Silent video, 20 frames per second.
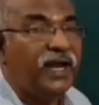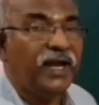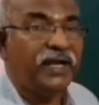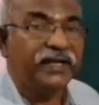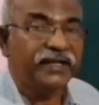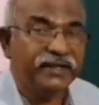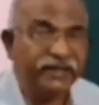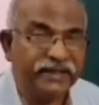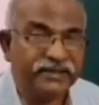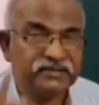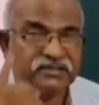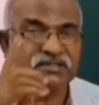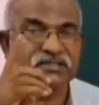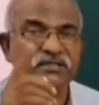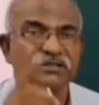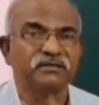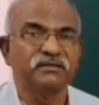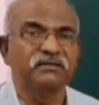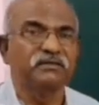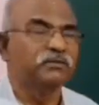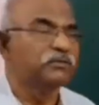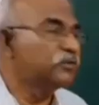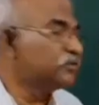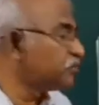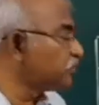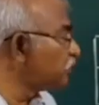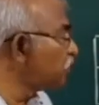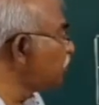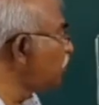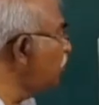And the next, we
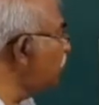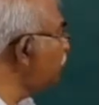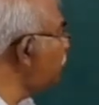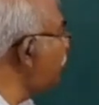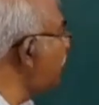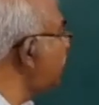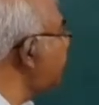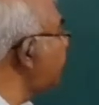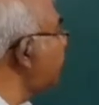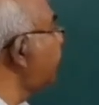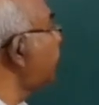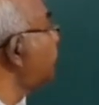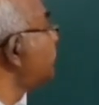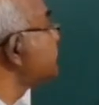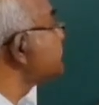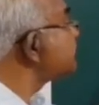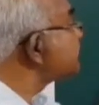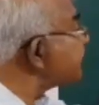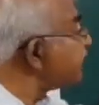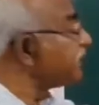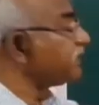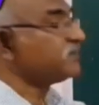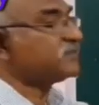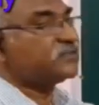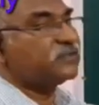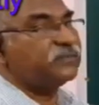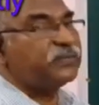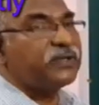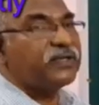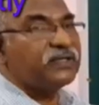should go for
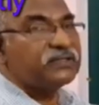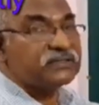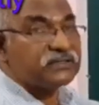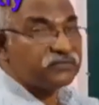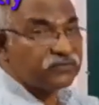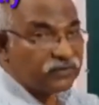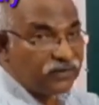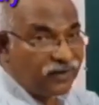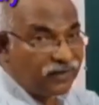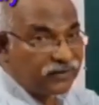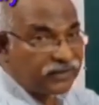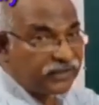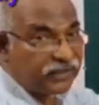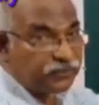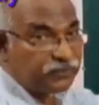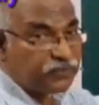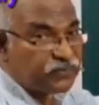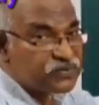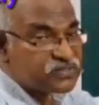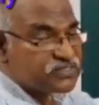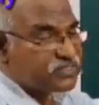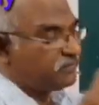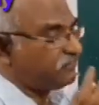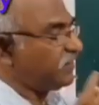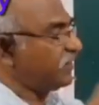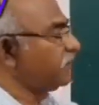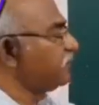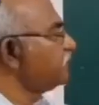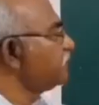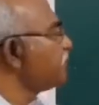6 because we already put
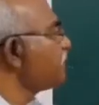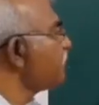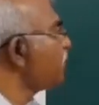7.